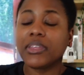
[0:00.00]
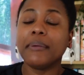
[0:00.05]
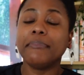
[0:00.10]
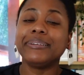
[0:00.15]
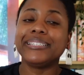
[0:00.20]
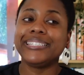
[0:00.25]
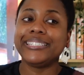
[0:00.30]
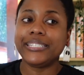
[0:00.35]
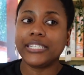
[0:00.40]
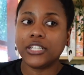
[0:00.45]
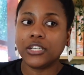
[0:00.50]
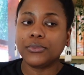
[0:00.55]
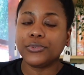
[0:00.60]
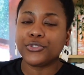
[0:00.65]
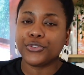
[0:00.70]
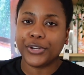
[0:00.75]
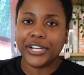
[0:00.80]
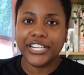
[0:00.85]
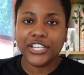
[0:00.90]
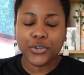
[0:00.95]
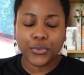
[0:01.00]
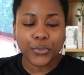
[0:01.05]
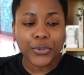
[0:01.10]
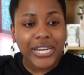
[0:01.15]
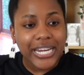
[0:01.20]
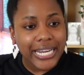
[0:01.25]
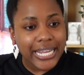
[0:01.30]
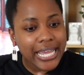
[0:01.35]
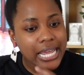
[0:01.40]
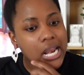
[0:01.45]
but still it was great to
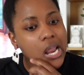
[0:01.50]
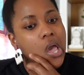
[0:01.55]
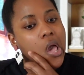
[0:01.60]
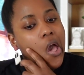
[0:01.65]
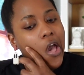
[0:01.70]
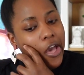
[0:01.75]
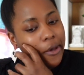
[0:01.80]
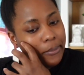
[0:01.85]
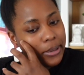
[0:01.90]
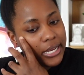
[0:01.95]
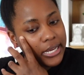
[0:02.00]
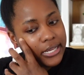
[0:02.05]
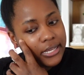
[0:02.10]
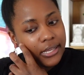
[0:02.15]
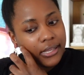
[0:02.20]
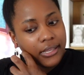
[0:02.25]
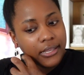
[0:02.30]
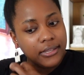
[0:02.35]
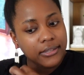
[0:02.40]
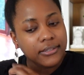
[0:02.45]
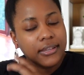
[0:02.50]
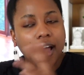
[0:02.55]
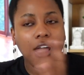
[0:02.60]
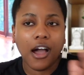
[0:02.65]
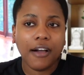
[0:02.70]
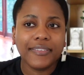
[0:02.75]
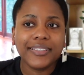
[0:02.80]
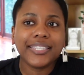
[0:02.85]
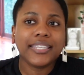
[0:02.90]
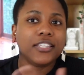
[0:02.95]
read it because
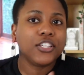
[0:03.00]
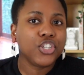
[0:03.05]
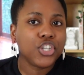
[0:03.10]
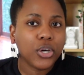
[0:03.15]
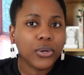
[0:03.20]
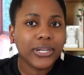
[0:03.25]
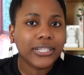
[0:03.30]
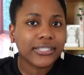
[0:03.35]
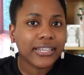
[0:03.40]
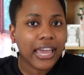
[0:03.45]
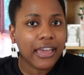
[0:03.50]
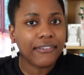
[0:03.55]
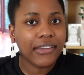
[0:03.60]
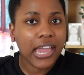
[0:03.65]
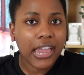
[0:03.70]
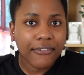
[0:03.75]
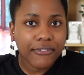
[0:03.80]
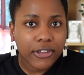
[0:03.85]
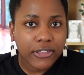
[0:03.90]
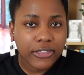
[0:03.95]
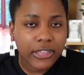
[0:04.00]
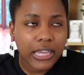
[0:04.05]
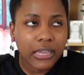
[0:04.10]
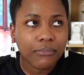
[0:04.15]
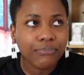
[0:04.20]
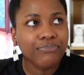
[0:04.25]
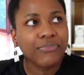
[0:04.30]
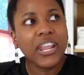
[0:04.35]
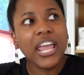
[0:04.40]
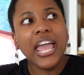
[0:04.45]
obviously the show doesn't have
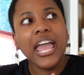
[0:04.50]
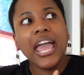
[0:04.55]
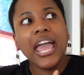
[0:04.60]
everything.